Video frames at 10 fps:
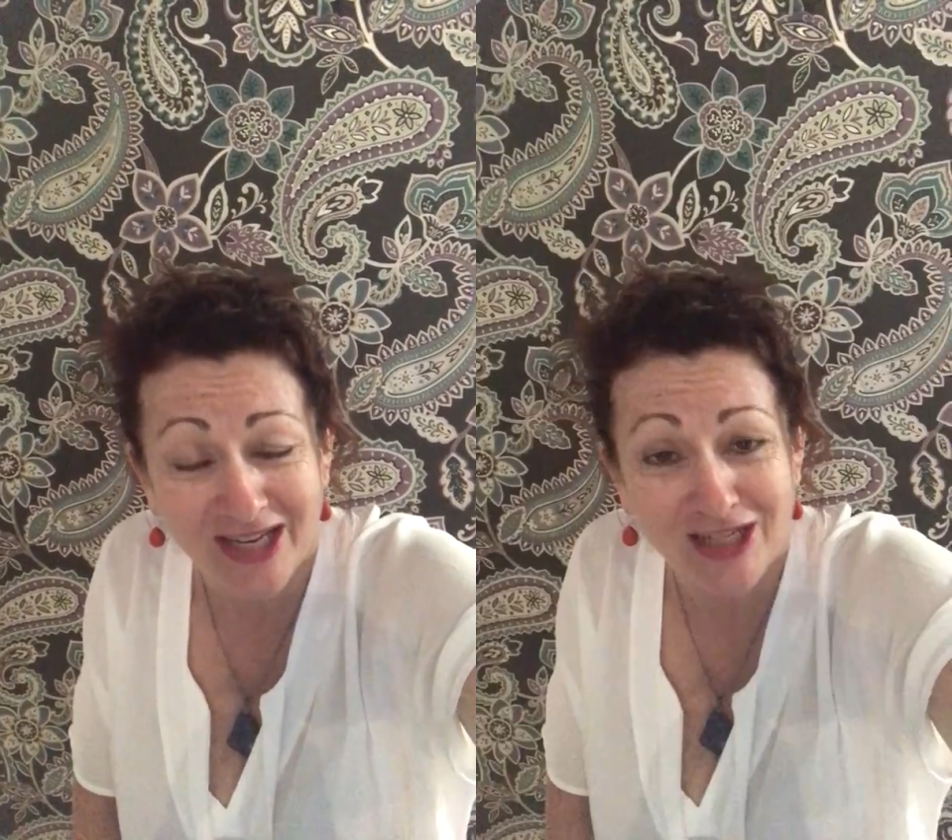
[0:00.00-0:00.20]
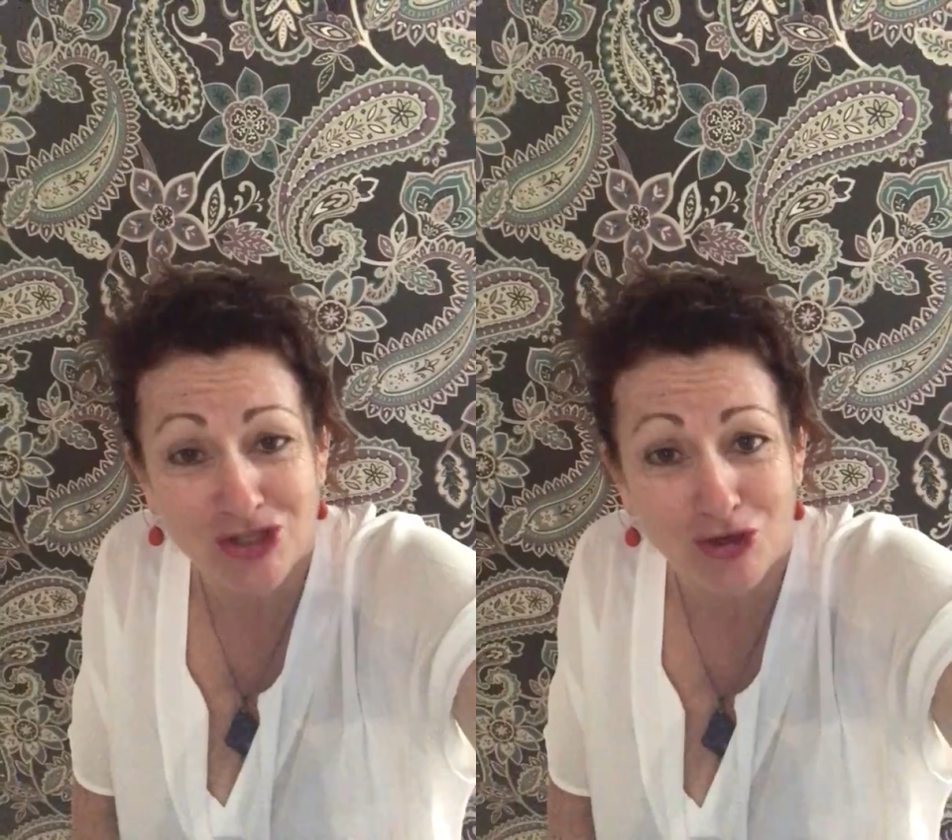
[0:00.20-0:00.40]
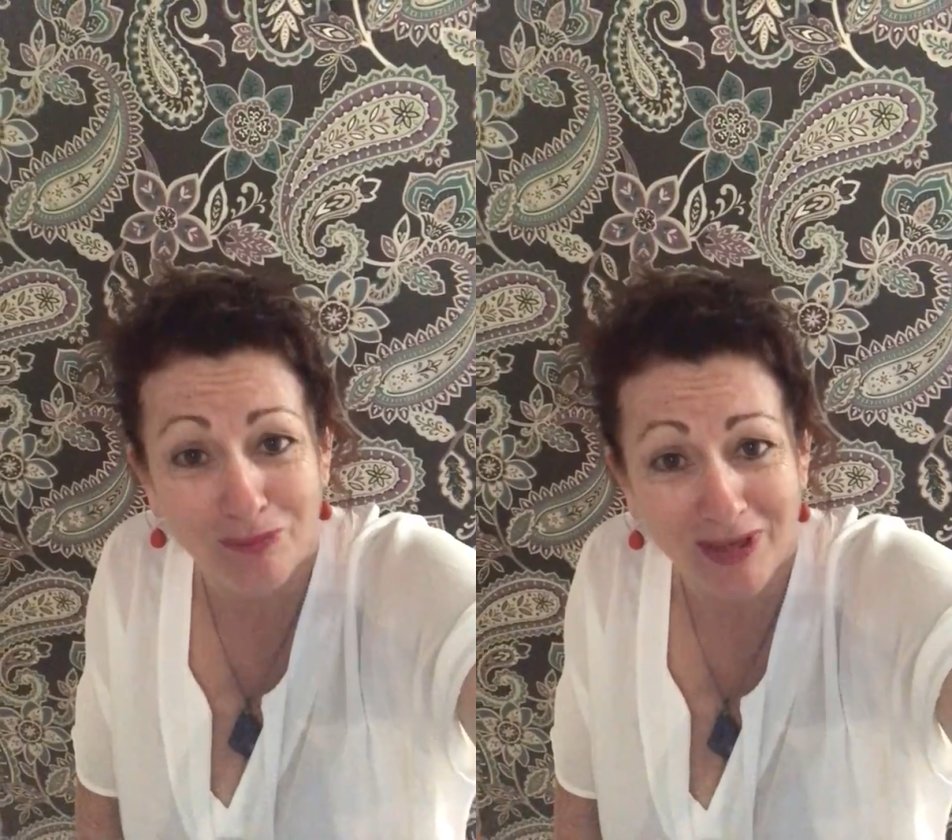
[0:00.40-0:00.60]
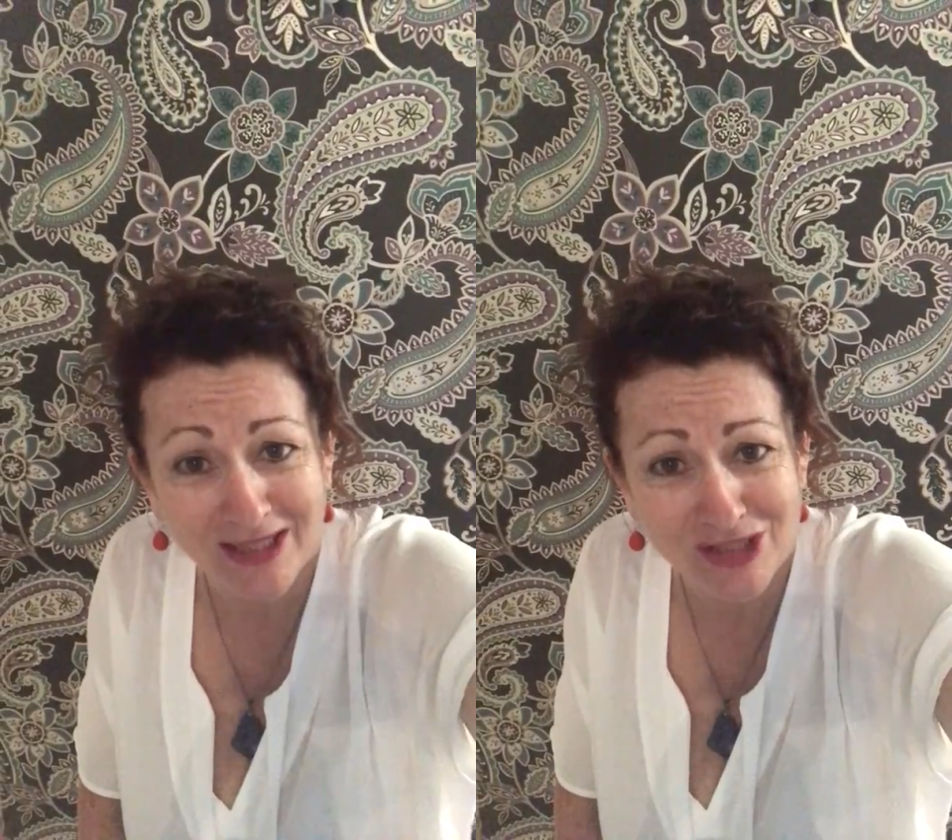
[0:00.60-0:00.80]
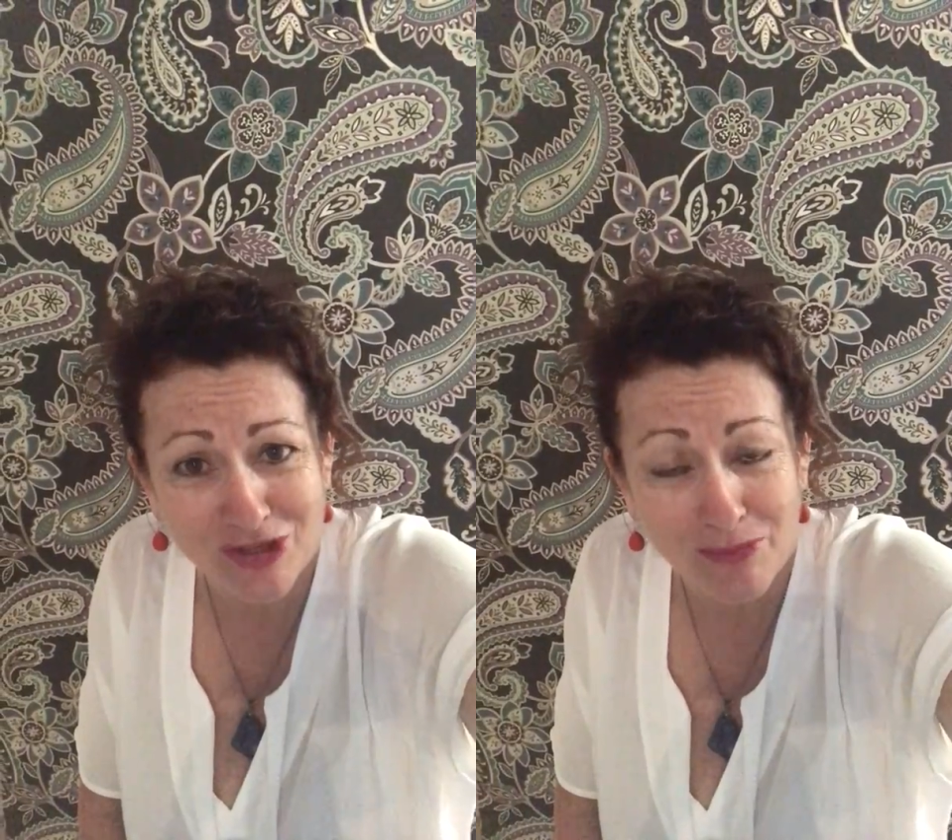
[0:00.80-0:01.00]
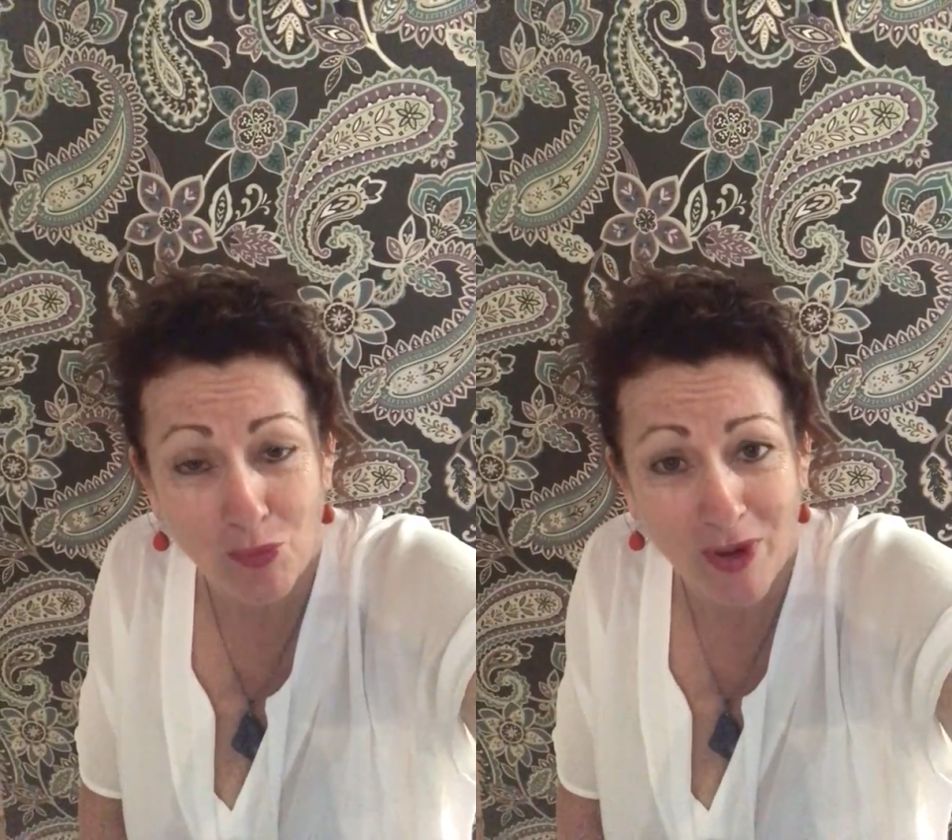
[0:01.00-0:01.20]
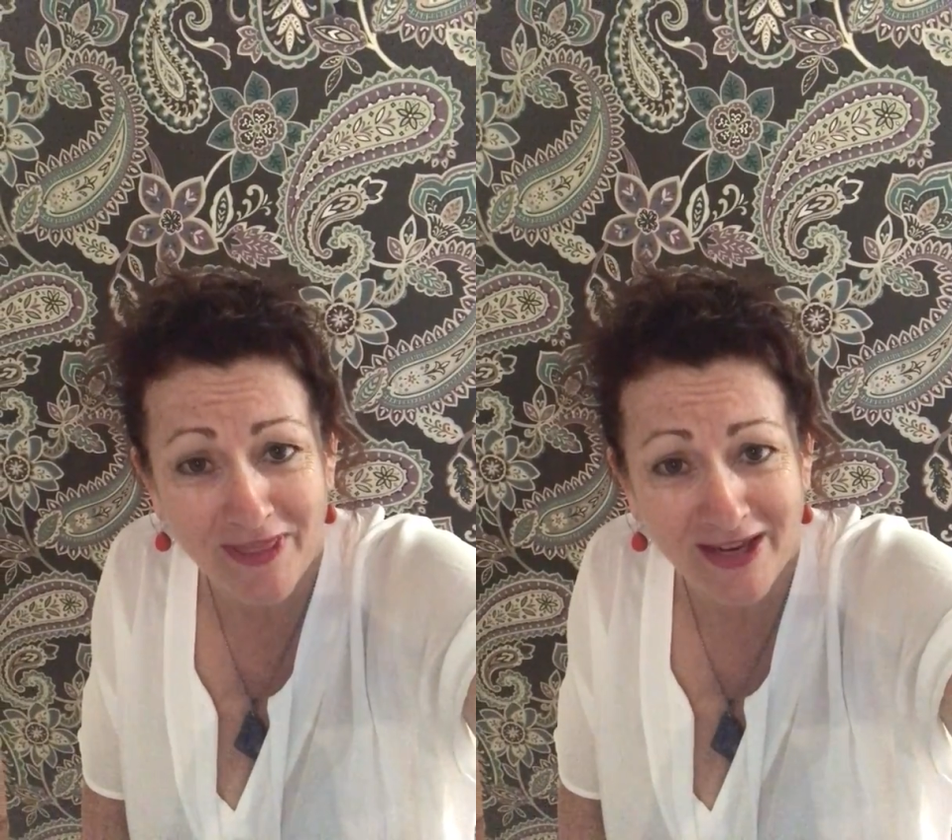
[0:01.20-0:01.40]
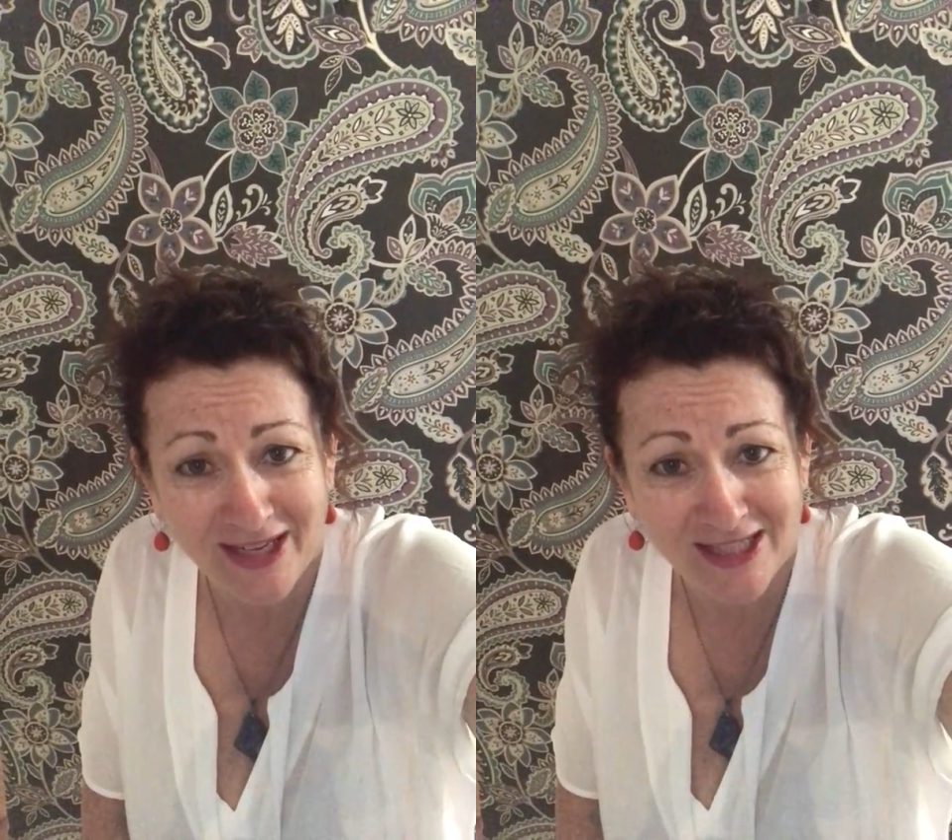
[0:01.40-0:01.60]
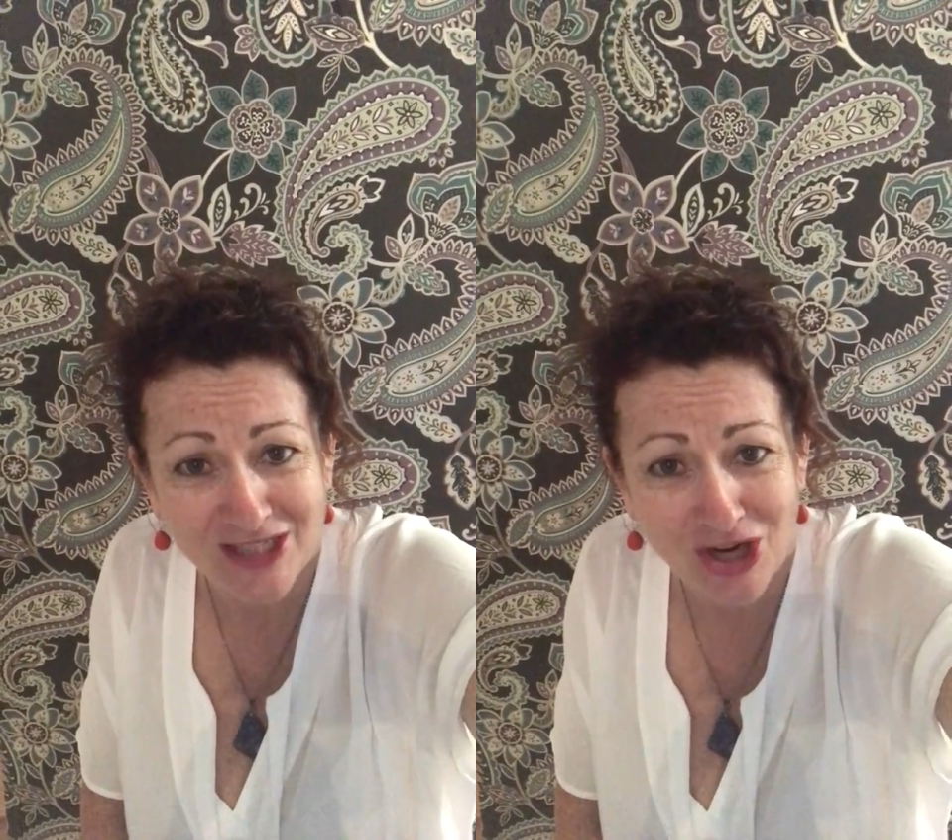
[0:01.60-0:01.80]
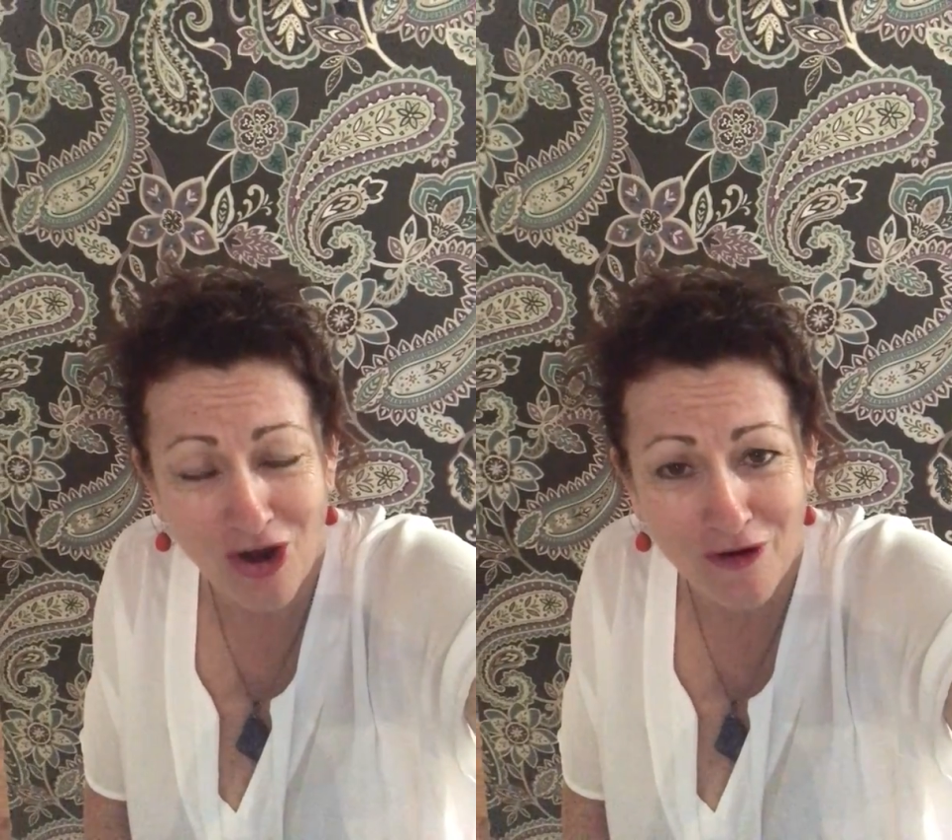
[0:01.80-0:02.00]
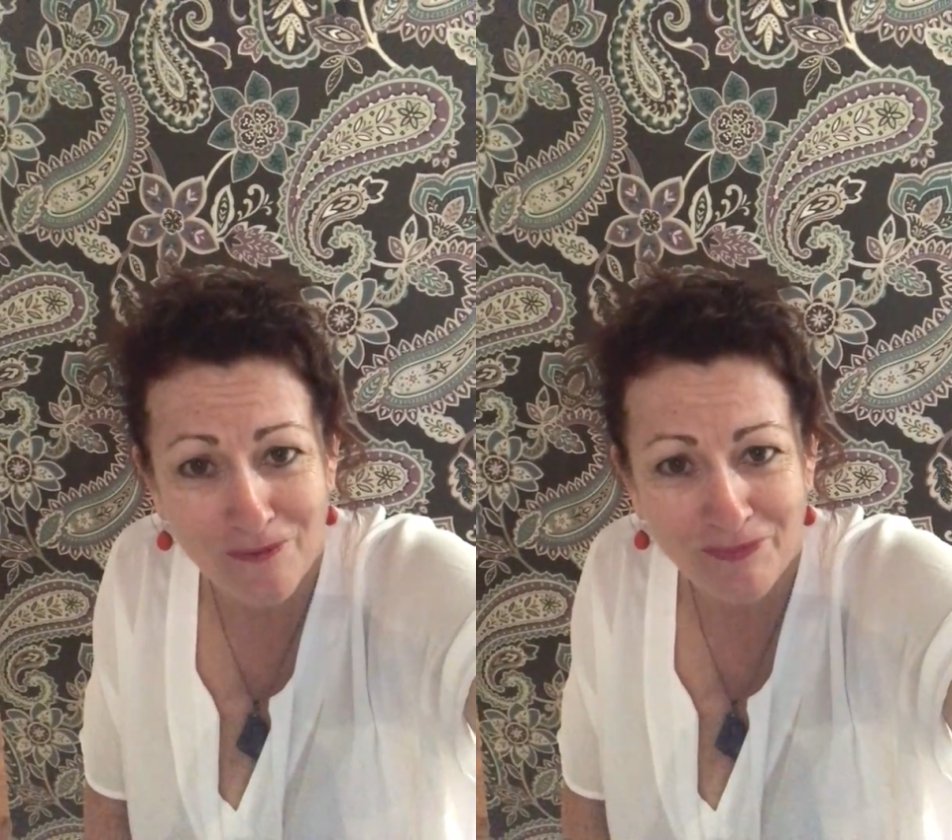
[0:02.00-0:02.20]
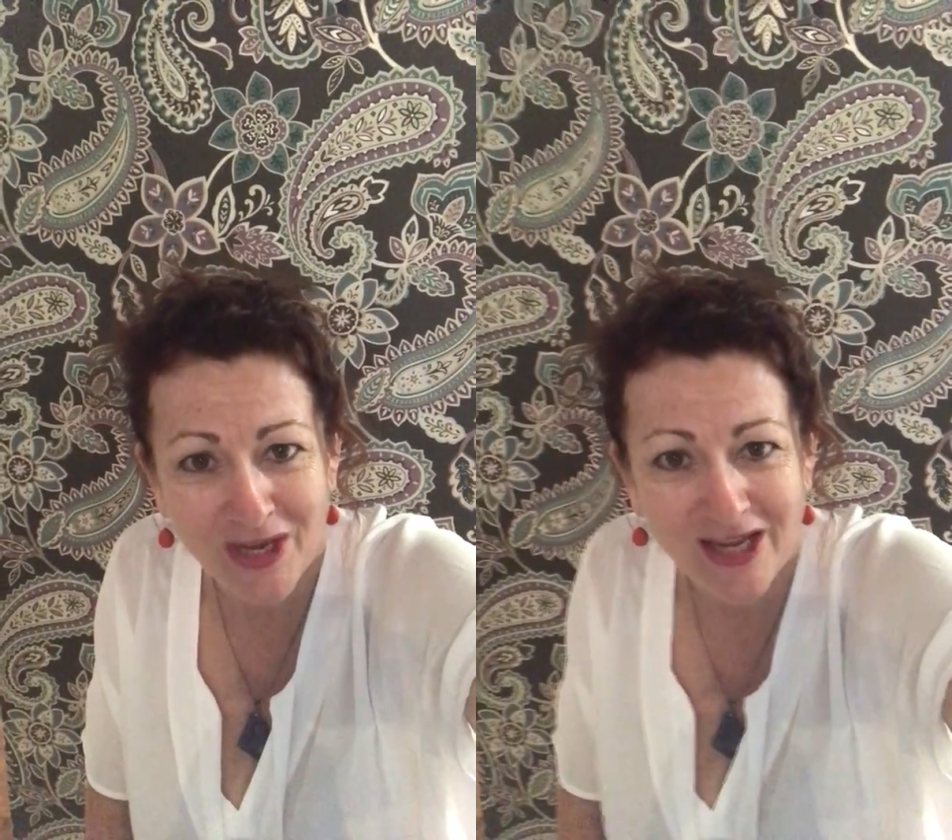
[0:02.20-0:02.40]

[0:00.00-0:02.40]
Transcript: into your bloodstream and where they need to go.